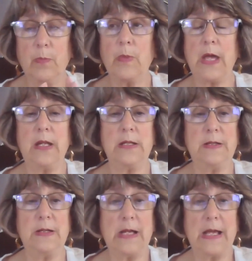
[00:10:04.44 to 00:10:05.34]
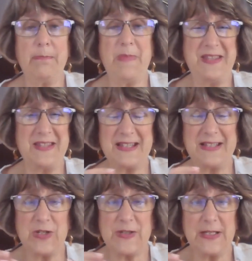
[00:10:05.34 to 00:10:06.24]
and make
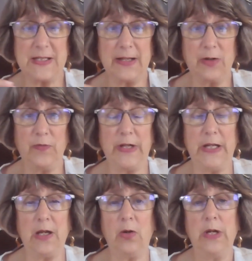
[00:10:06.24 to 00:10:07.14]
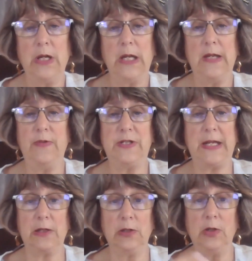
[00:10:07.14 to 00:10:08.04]
this little video. If you
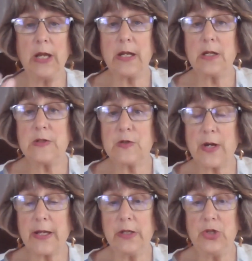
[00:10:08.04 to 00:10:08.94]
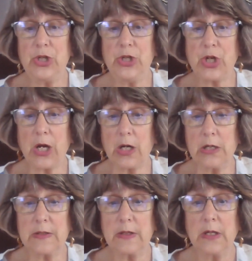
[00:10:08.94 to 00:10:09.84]
take a look at an astrology
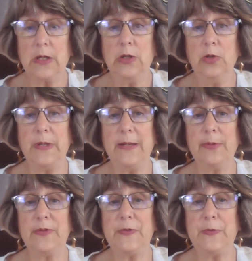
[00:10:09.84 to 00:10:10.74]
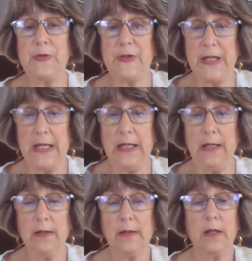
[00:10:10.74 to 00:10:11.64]
chart, you'll be able to
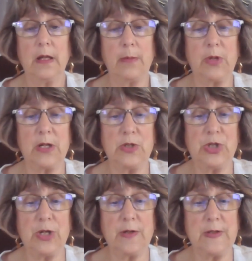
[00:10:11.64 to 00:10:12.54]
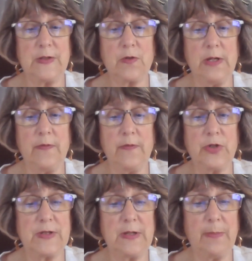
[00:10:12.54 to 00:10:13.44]
see. I'm going to share this screen for
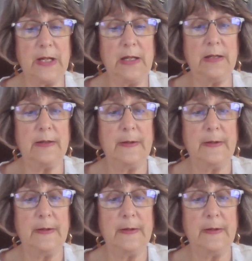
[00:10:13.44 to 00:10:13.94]
just a minute.